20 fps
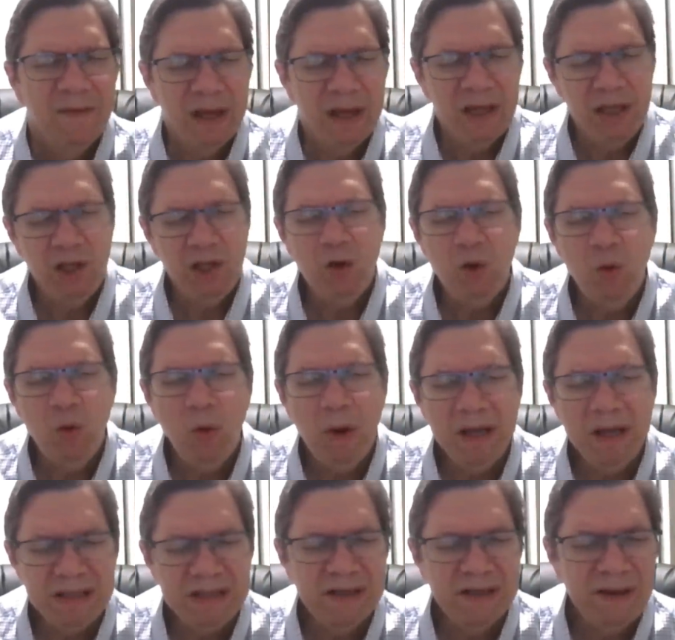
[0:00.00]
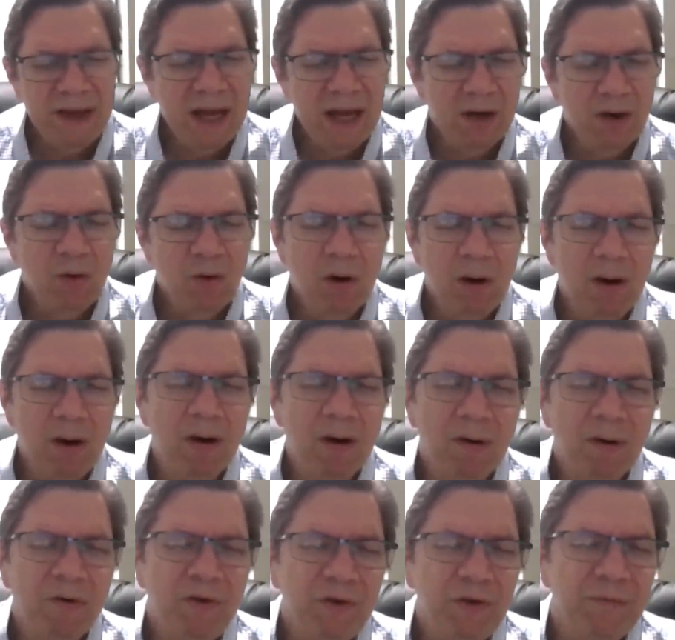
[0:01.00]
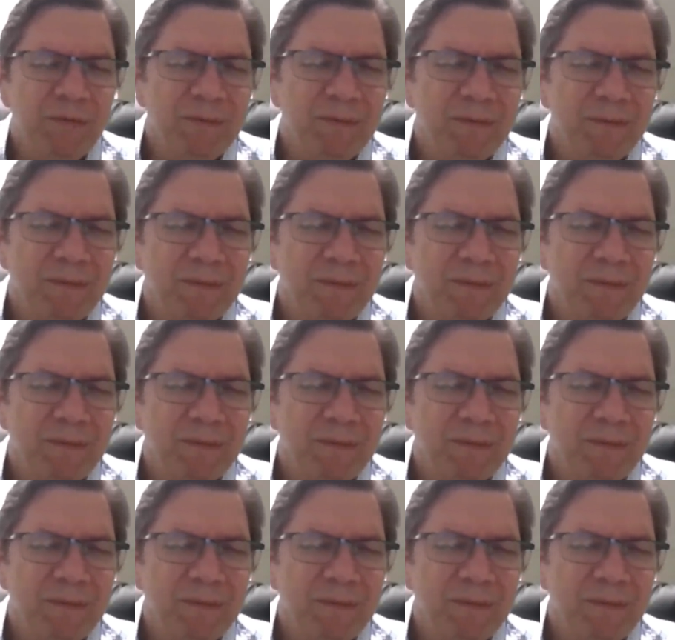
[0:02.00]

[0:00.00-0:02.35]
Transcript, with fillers: that you went to that cross